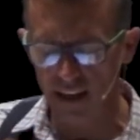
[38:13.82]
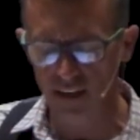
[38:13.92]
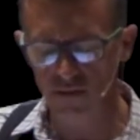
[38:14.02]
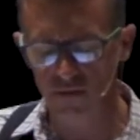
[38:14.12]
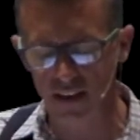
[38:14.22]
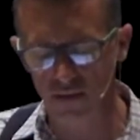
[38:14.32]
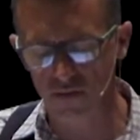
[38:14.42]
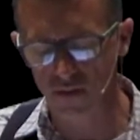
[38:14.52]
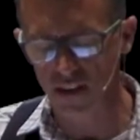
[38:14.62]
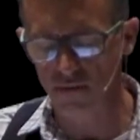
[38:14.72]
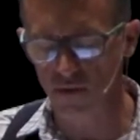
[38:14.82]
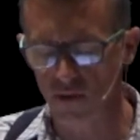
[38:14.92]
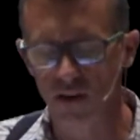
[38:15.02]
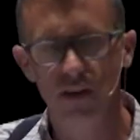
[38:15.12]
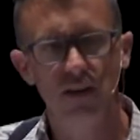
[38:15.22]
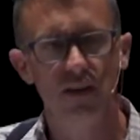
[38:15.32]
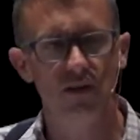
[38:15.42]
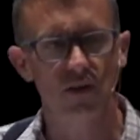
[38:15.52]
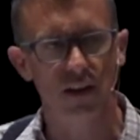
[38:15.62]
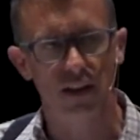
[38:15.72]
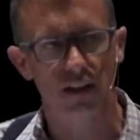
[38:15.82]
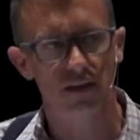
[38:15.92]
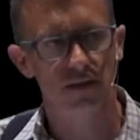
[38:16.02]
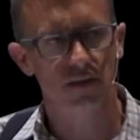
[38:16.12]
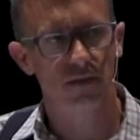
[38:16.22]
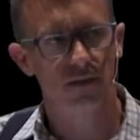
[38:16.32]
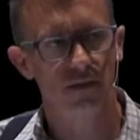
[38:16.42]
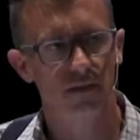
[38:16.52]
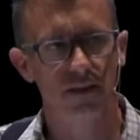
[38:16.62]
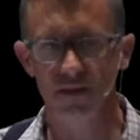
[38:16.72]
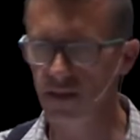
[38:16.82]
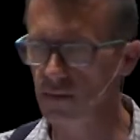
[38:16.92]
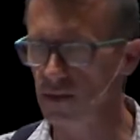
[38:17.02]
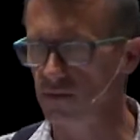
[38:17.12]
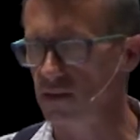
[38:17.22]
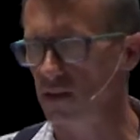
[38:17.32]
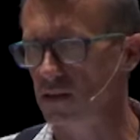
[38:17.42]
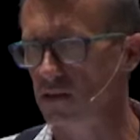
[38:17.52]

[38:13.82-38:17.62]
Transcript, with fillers: have found favor in your eyes. Now let's think about that for a second.